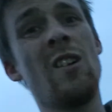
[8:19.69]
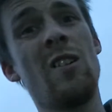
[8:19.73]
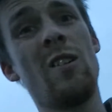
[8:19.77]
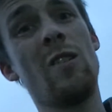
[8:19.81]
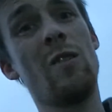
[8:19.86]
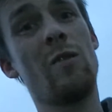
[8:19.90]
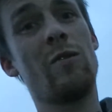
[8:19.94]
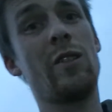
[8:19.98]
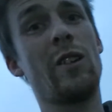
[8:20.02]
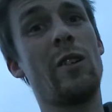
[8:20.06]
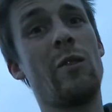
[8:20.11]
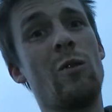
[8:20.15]

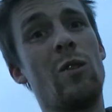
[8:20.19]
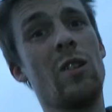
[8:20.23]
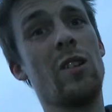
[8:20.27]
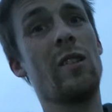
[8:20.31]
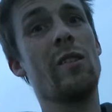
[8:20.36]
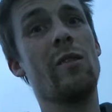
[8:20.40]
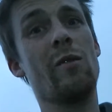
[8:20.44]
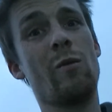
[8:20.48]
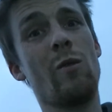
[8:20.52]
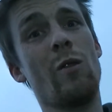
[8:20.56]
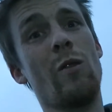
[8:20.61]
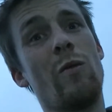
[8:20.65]
Hopefully
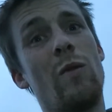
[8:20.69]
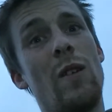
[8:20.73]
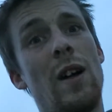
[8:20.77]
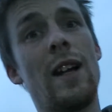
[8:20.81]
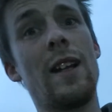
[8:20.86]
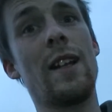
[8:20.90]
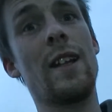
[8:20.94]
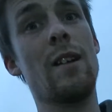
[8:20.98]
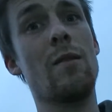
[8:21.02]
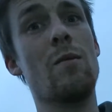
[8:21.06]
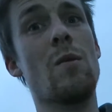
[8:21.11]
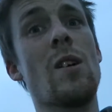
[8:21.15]
we'll, we'll
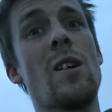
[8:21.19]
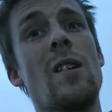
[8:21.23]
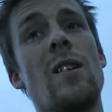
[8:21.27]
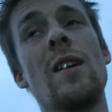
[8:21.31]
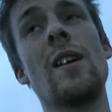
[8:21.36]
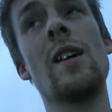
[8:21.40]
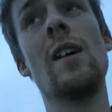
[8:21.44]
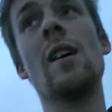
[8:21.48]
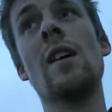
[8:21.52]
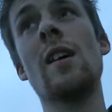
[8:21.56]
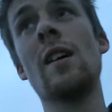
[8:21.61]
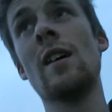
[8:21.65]
find it, but
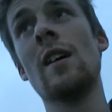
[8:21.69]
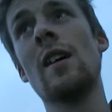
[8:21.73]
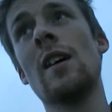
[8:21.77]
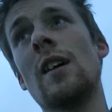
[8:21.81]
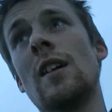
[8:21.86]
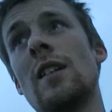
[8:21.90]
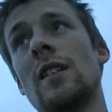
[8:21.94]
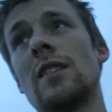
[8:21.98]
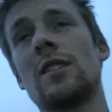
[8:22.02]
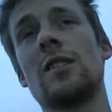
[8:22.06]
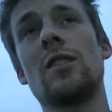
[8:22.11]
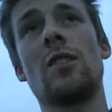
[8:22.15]

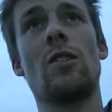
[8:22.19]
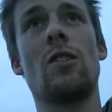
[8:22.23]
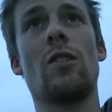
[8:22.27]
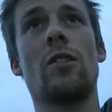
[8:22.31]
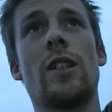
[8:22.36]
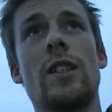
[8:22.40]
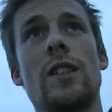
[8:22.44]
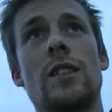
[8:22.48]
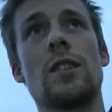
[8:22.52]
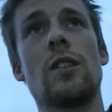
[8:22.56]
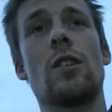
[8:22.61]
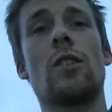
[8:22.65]
it's not
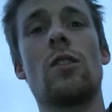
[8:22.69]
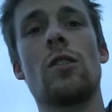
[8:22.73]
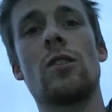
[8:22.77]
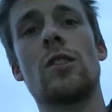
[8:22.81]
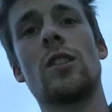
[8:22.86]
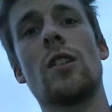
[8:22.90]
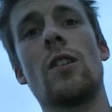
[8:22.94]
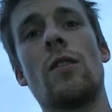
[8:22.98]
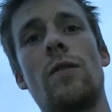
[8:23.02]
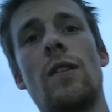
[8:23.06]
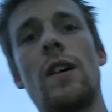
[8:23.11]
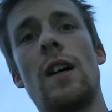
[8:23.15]
looking so good
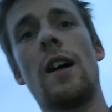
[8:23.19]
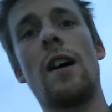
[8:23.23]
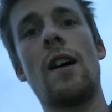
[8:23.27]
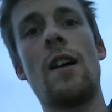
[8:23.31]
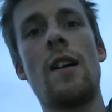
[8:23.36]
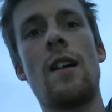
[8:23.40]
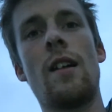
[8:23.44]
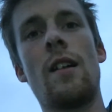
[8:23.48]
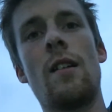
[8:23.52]
so far.